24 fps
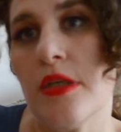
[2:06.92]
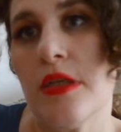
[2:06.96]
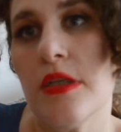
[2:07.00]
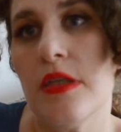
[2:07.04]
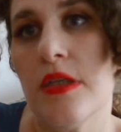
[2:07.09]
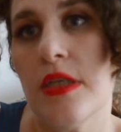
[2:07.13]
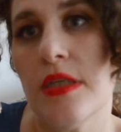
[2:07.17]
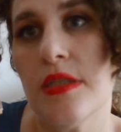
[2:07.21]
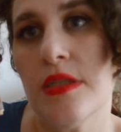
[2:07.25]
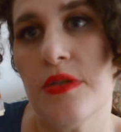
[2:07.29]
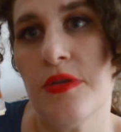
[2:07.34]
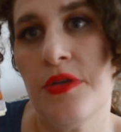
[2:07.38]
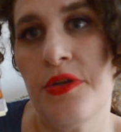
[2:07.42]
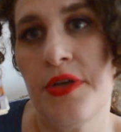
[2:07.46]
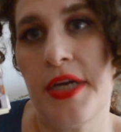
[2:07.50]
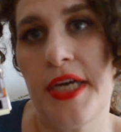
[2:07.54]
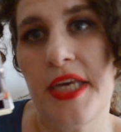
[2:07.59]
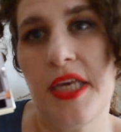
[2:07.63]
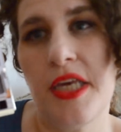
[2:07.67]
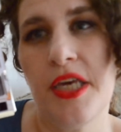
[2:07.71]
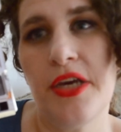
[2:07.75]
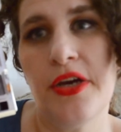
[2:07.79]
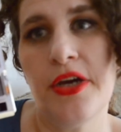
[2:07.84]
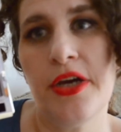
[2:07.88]
This one right
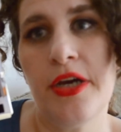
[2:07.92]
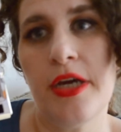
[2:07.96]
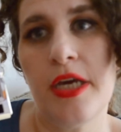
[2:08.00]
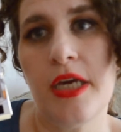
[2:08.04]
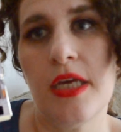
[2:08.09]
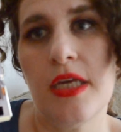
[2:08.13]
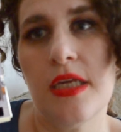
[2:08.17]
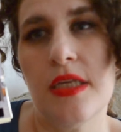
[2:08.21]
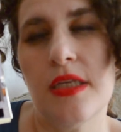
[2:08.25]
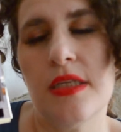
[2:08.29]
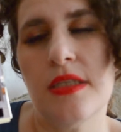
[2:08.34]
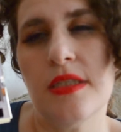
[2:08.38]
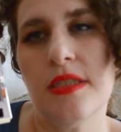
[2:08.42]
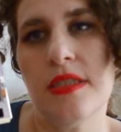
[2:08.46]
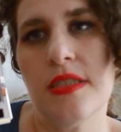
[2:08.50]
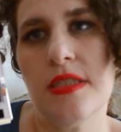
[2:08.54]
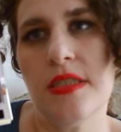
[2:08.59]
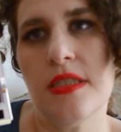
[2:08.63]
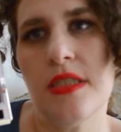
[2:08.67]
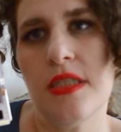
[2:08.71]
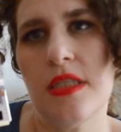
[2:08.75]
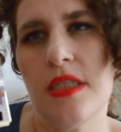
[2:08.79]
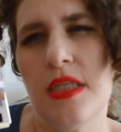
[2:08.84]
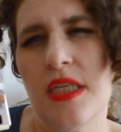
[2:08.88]
here is
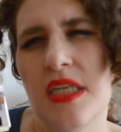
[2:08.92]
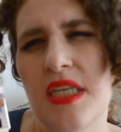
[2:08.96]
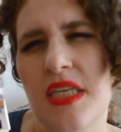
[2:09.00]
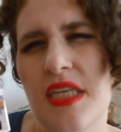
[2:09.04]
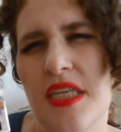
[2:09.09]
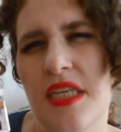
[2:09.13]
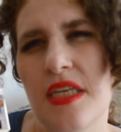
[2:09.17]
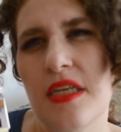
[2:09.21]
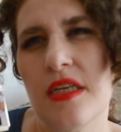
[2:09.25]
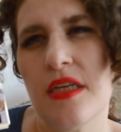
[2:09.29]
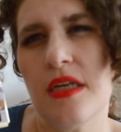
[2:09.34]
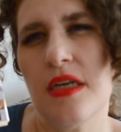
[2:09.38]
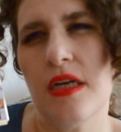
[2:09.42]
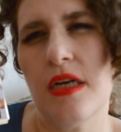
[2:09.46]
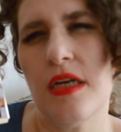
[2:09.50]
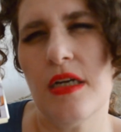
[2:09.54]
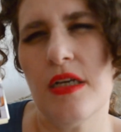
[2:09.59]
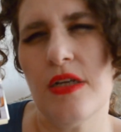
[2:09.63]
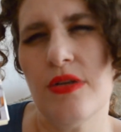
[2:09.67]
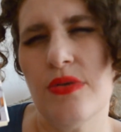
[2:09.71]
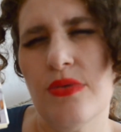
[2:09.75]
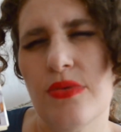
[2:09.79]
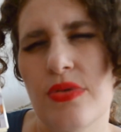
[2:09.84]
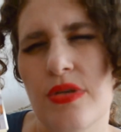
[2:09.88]
the,
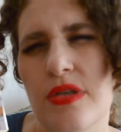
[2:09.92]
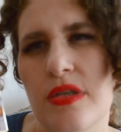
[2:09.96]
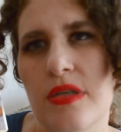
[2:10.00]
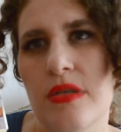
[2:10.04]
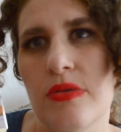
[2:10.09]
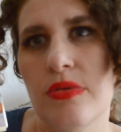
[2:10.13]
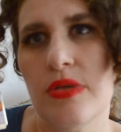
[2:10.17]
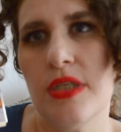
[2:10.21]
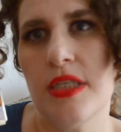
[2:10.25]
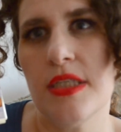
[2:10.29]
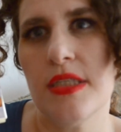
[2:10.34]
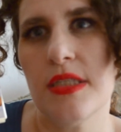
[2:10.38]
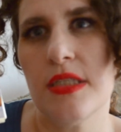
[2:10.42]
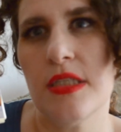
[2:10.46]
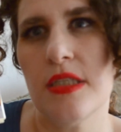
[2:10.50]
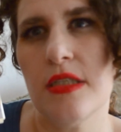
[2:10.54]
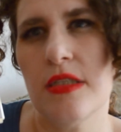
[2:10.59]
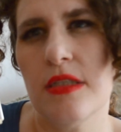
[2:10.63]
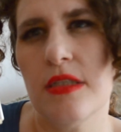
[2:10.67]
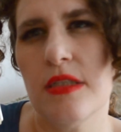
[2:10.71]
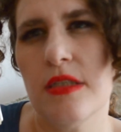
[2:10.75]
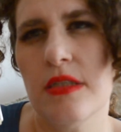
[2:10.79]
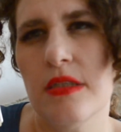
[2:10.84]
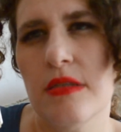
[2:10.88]
what is it?
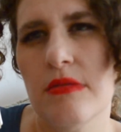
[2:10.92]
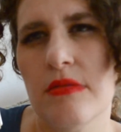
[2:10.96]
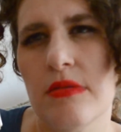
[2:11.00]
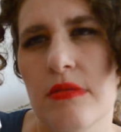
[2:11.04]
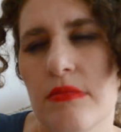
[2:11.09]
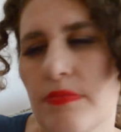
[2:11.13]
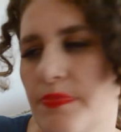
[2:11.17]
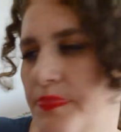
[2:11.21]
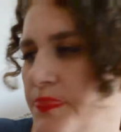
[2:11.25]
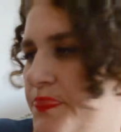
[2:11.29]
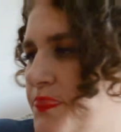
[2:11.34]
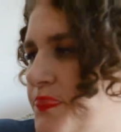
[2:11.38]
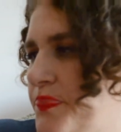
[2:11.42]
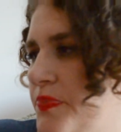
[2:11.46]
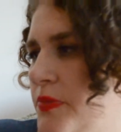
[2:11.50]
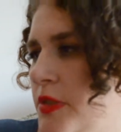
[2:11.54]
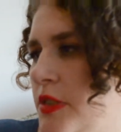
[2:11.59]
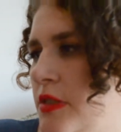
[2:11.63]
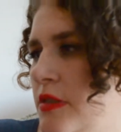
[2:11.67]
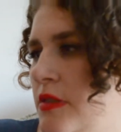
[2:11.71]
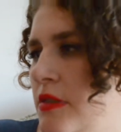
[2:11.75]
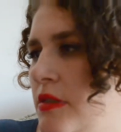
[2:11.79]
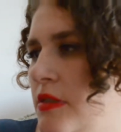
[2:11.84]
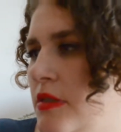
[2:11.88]

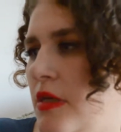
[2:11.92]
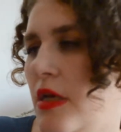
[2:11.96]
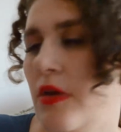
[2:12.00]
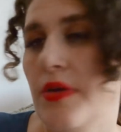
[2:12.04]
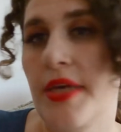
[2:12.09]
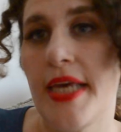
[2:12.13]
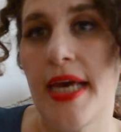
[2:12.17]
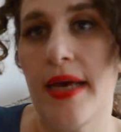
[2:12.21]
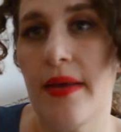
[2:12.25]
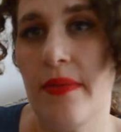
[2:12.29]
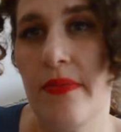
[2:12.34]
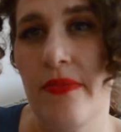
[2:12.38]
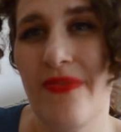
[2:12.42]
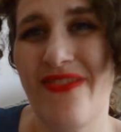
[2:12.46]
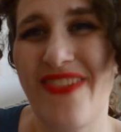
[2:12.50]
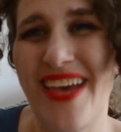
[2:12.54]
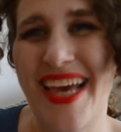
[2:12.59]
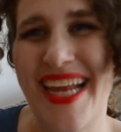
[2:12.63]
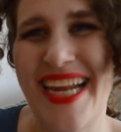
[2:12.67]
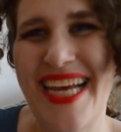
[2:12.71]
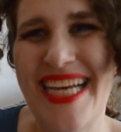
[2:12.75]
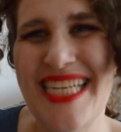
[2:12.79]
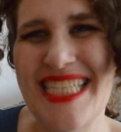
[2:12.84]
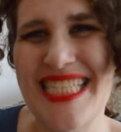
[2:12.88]
Oh yeah,
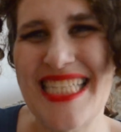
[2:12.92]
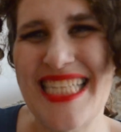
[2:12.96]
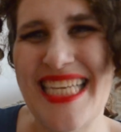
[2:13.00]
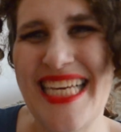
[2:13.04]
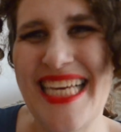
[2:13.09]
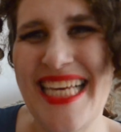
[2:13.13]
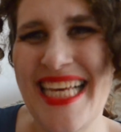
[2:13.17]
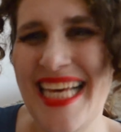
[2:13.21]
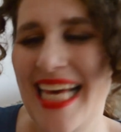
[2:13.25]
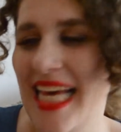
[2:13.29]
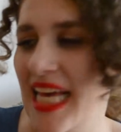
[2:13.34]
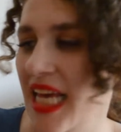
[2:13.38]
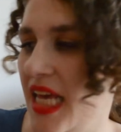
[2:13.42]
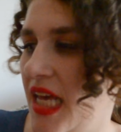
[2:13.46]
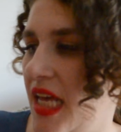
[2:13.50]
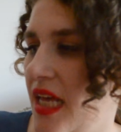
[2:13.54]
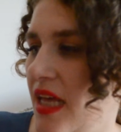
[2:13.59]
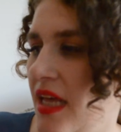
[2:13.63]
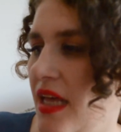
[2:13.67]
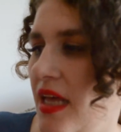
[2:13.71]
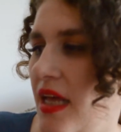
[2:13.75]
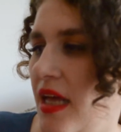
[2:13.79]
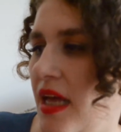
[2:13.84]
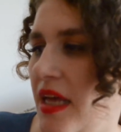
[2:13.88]
Vanished.
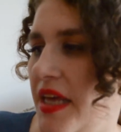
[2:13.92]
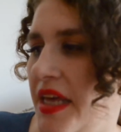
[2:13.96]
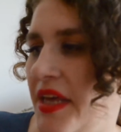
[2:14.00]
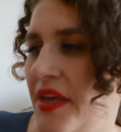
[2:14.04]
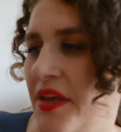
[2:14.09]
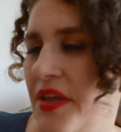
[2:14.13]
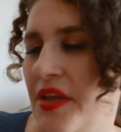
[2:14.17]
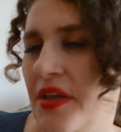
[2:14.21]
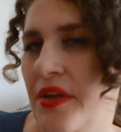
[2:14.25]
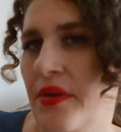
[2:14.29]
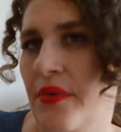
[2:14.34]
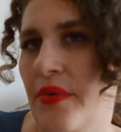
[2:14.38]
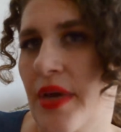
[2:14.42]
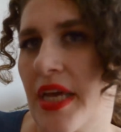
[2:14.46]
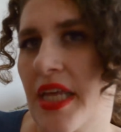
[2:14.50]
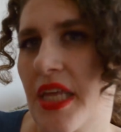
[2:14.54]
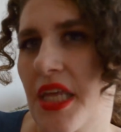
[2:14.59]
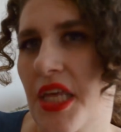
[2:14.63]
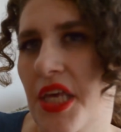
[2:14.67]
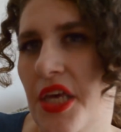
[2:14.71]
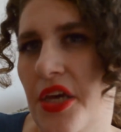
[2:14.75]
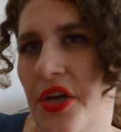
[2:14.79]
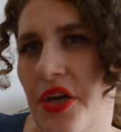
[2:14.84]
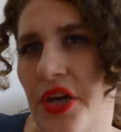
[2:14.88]
And right
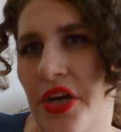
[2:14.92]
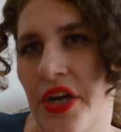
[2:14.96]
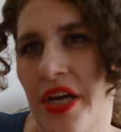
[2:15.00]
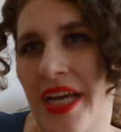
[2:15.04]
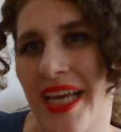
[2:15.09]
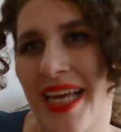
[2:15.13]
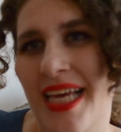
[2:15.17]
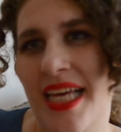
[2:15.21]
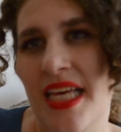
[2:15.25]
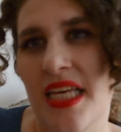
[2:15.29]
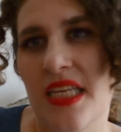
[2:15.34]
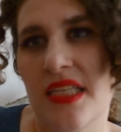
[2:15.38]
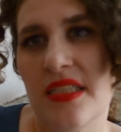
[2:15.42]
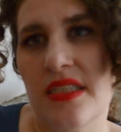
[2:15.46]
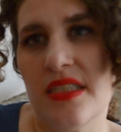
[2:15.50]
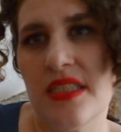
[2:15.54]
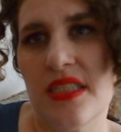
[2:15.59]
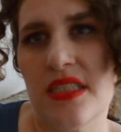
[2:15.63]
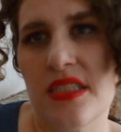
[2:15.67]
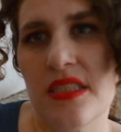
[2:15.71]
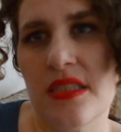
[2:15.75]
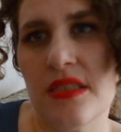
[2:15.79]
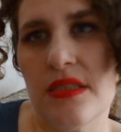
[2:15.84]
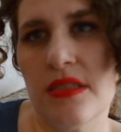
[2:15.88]
here
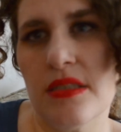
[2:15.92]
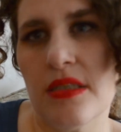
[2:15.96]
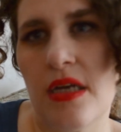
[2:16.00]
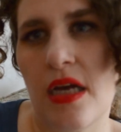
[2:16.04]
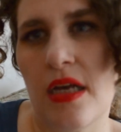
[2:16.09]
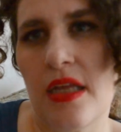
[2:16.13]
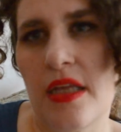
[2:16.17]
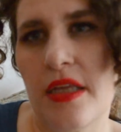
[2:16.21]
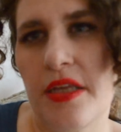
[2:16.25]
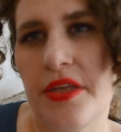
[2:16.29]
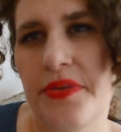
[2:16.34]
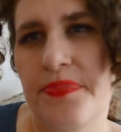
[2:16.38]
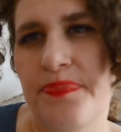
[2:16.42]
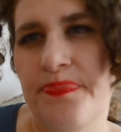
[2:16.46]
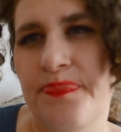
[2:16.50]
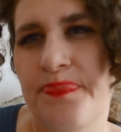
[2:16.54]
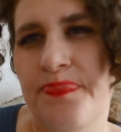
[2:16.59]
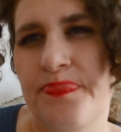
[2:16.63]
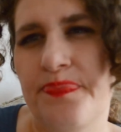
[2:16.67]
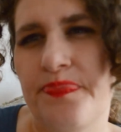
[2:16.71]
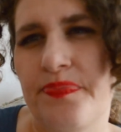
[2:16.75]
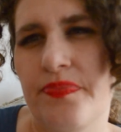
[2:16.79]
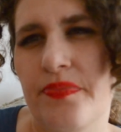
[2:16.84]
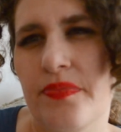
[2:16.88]
is, why
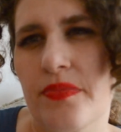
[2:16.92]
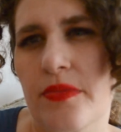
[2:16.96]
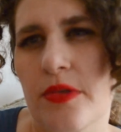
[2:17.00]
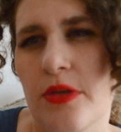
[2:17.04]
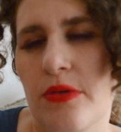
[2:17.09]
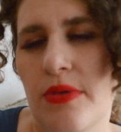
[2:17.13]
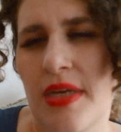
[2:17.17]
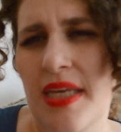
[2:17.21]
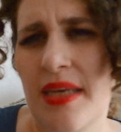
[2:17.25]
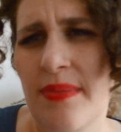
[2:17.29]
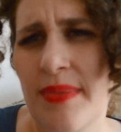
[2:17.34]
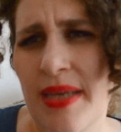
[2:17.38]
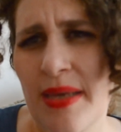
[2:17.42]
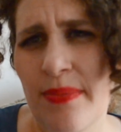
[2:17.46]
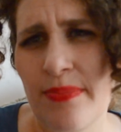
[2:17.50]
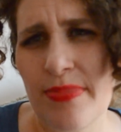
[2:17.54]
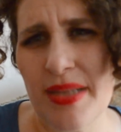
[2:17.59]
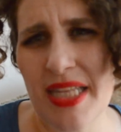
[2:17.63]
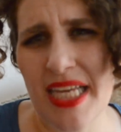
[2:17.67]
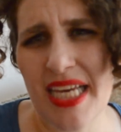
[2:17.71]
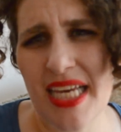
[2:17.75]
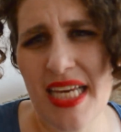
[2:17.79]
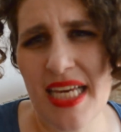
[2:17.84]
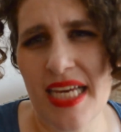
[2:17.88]
am I
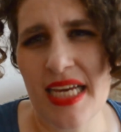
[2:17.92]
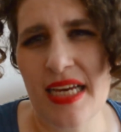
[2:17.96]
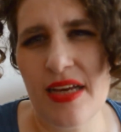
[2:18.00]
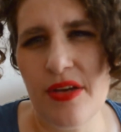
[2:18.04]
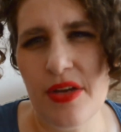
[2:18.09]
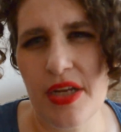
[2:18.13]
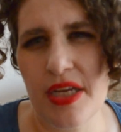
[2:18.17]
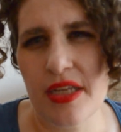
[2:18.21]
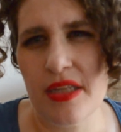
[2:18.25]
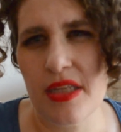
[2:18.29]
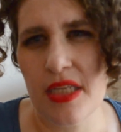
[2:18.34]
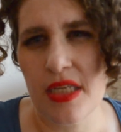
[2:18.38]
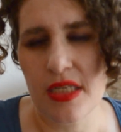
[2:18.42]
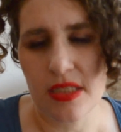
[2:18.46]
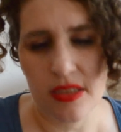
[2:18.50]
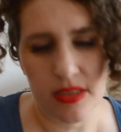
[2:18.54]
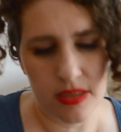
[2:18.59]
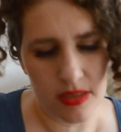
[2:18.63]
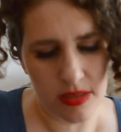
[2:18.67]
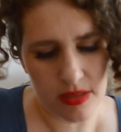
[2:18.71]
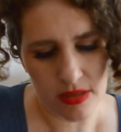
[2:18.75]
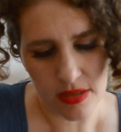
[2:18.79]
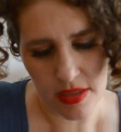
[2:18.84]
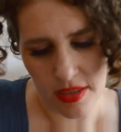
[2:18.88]
blanking out on these?
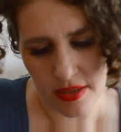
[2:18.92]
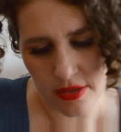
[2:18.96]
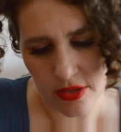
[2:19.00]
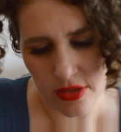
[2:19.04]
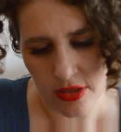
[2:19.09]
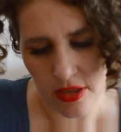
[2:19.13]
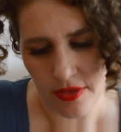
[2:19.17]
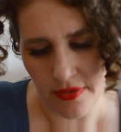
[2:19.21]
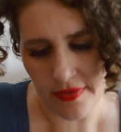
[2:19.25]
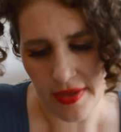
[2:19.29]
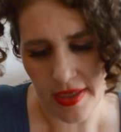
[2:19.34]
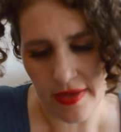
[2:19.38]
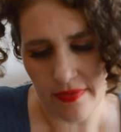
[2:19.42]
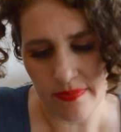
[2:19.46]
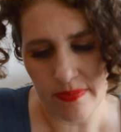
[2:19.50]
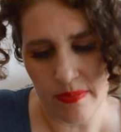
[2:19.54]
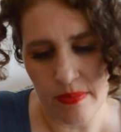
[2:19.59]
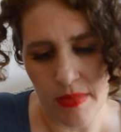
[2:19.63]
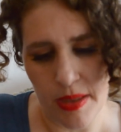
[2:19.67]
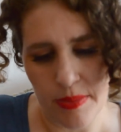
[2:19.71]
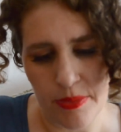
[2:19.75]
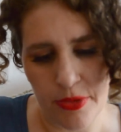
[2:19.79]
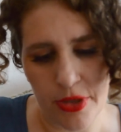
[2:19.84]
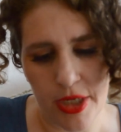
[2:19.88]
I should have had them
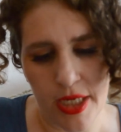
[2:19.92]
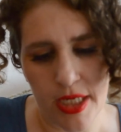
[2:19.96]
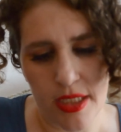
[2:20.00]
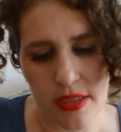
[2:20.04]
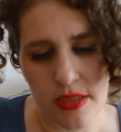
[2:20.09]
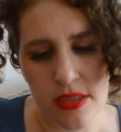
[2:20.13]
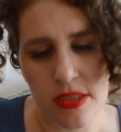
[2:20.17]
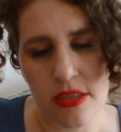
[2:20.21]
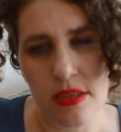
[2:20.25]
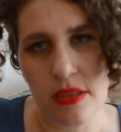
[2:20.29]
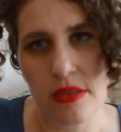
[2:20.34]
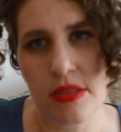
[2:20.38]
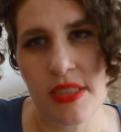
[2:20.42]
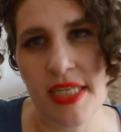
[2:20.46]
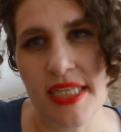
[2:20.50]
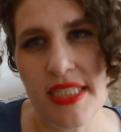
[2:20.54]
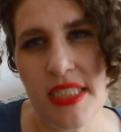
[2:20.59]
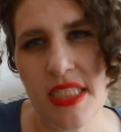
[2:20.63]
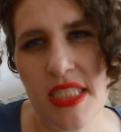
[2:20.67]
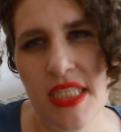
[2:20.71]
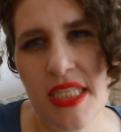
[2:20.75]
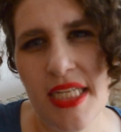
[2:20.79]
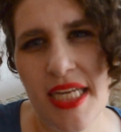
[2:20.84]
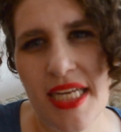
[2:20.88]
memorized.
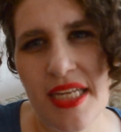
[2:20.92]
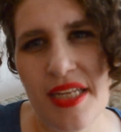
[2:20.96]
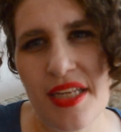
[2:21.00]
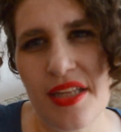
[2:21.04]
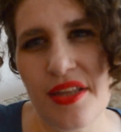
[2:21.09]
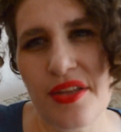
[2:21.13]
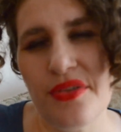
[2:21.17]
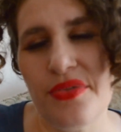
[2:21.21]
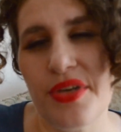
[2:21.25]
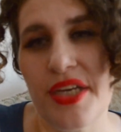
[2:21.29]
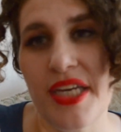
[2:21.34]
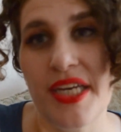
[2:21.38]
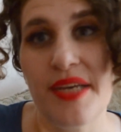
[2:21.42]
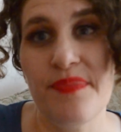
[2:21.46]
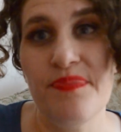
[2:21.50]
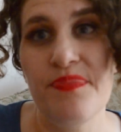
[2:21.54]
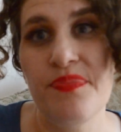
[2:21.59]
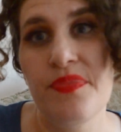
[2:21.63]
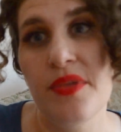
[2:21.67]
1993.